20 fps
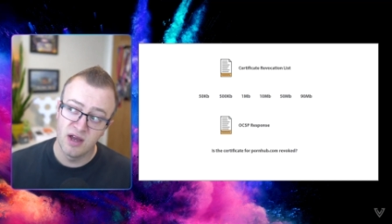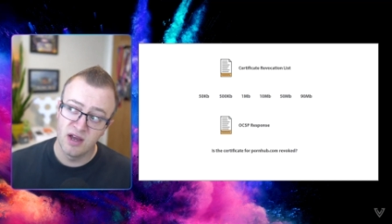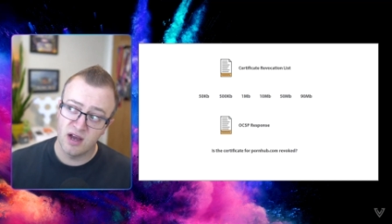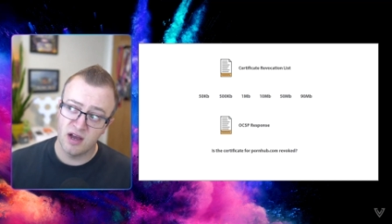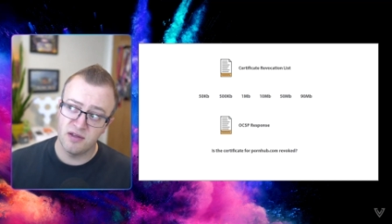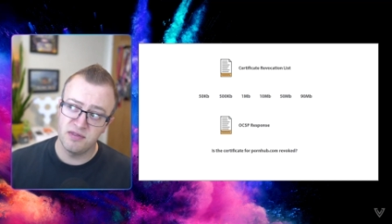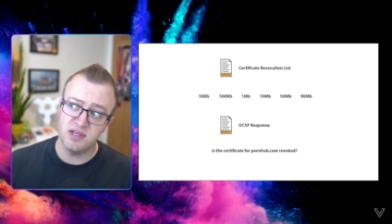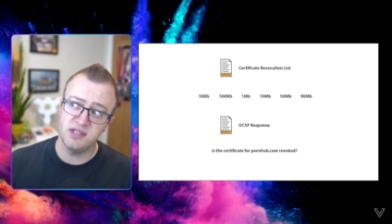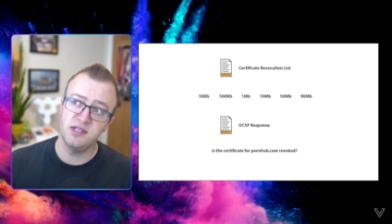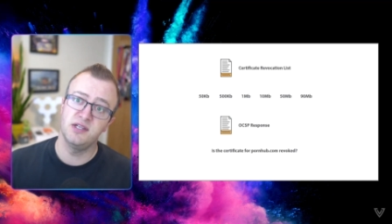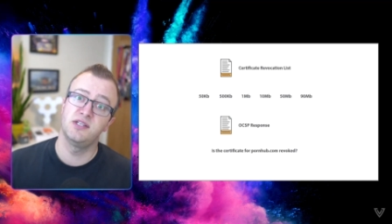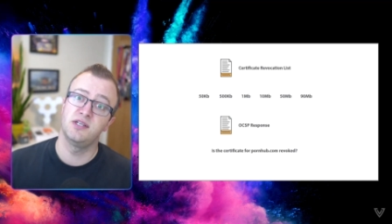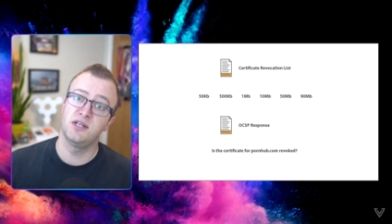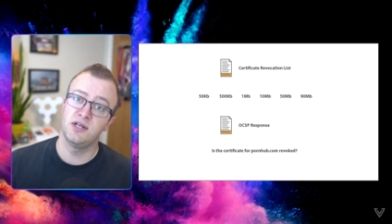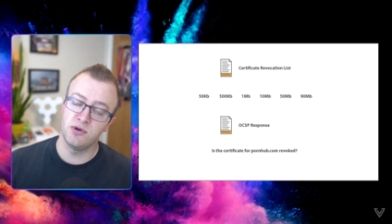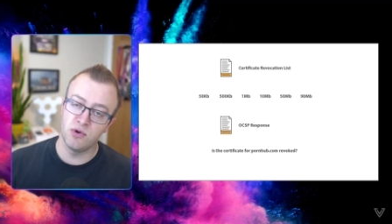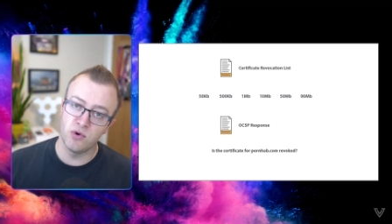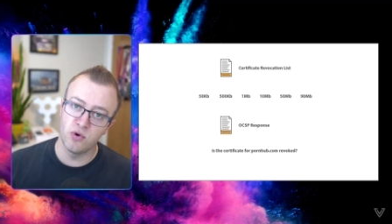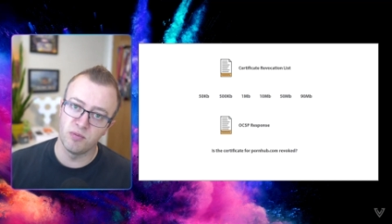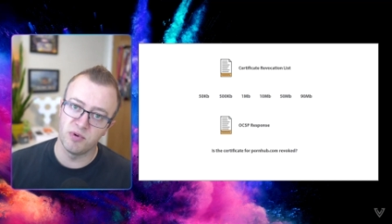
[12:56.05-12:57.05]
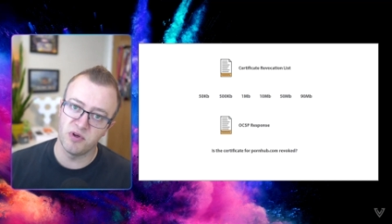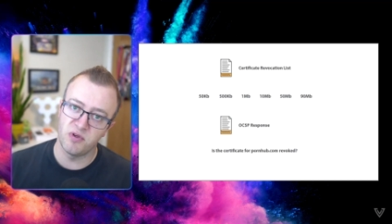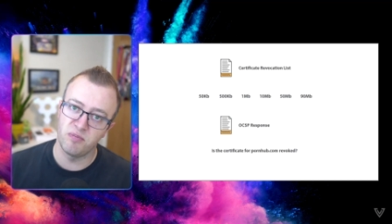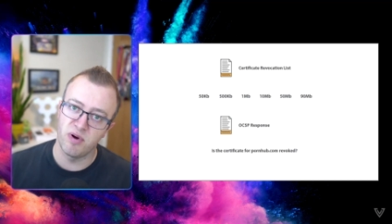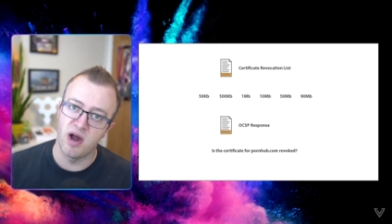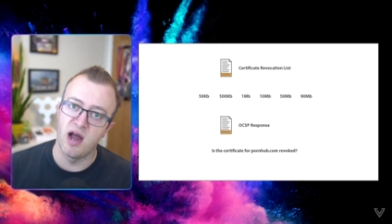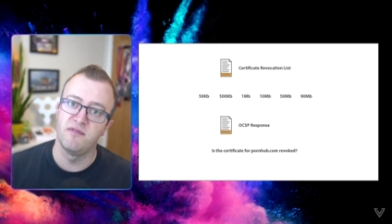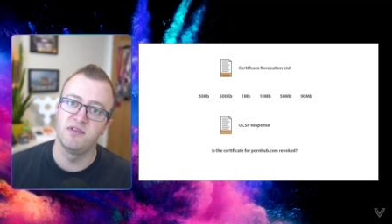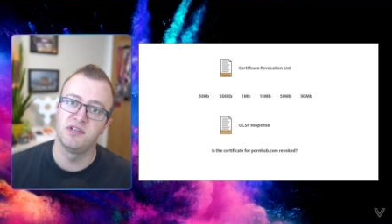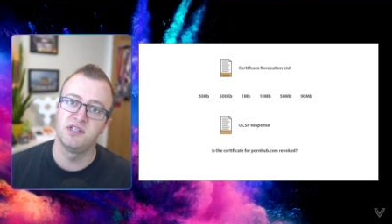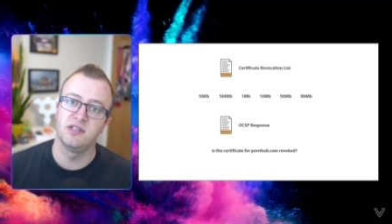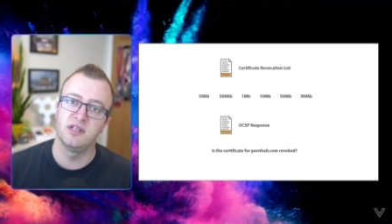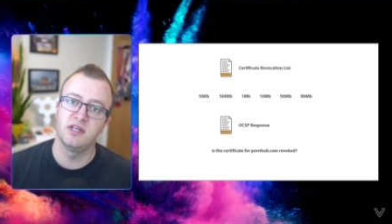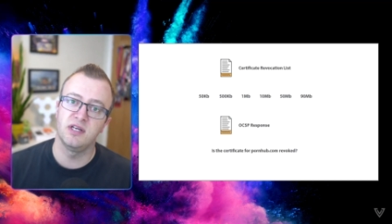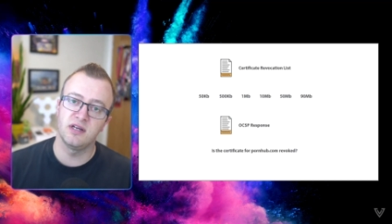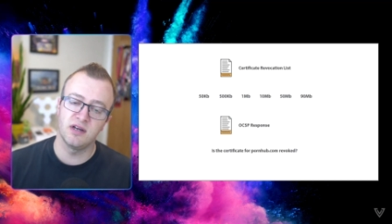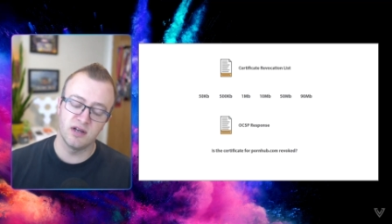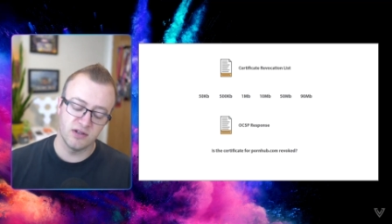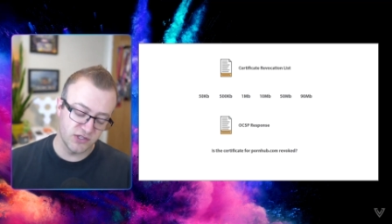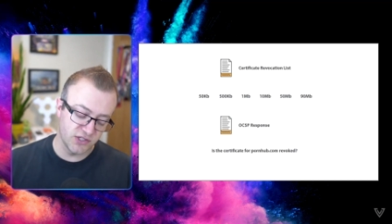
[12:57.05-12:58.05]
And this is an enormous privacy leak.
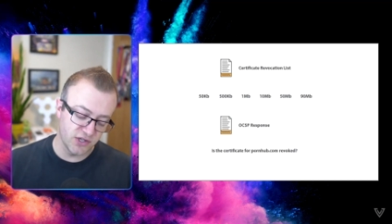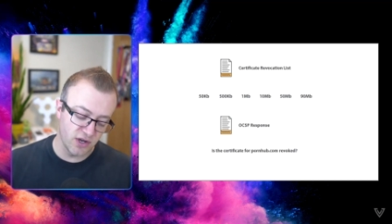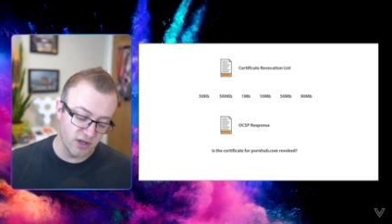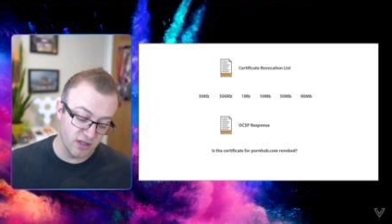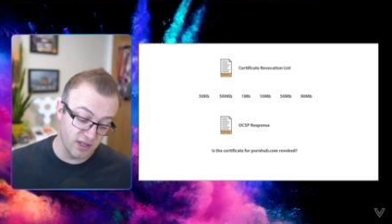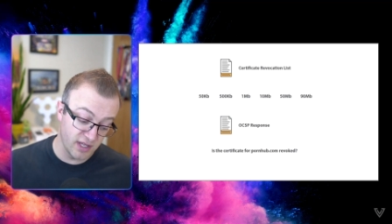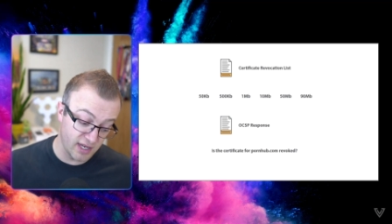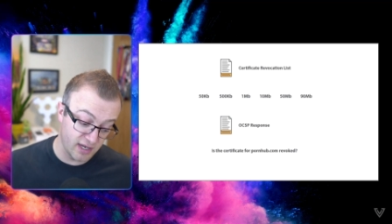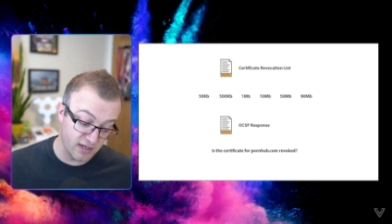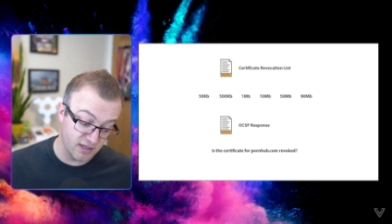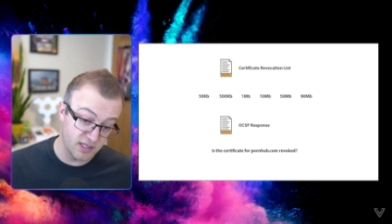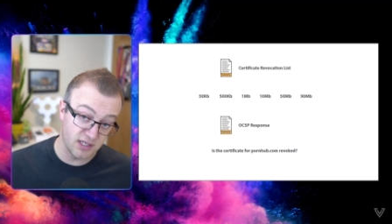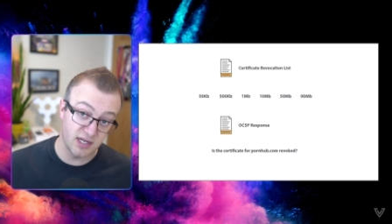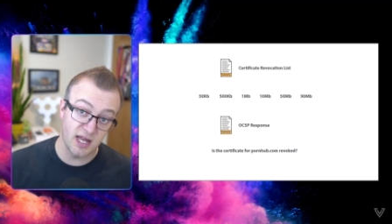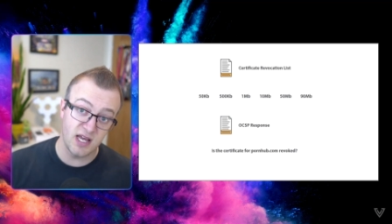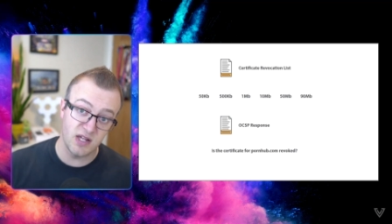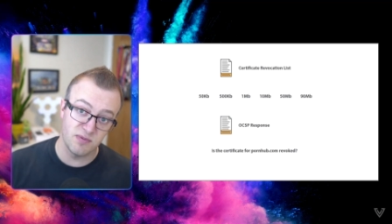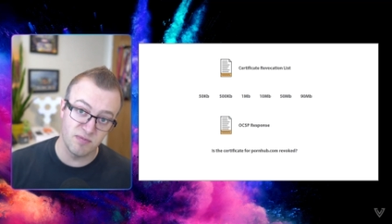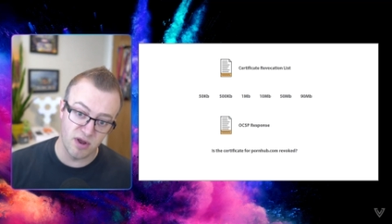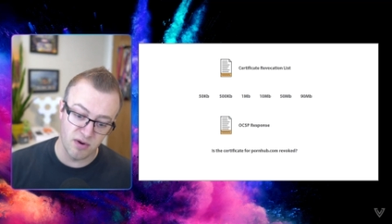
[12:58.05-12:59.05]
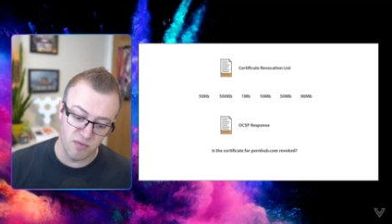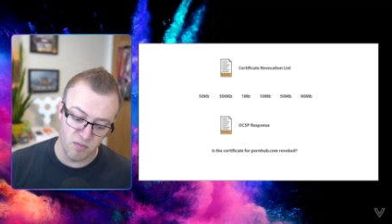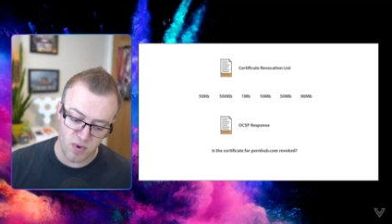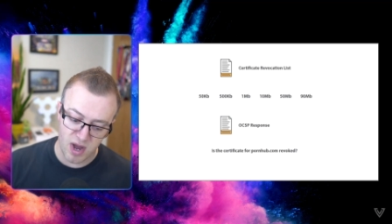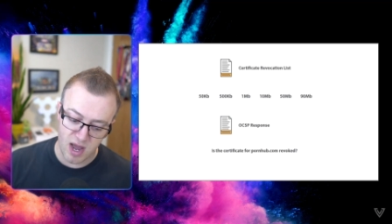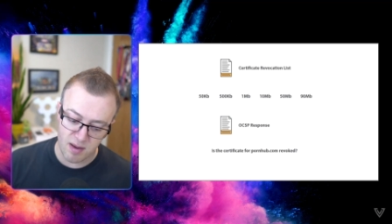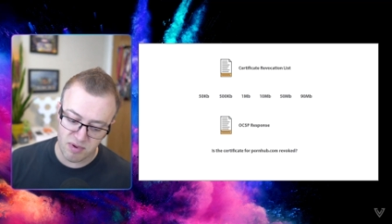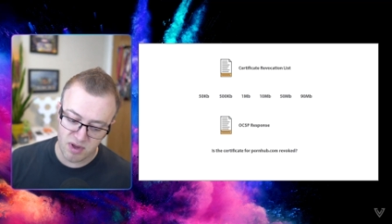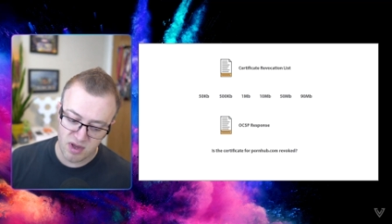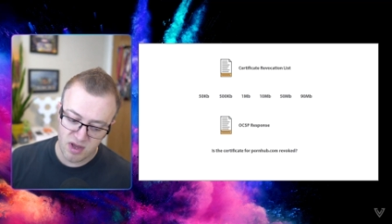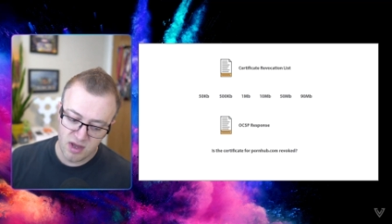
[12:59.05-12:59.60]
And certainly in today's modern web,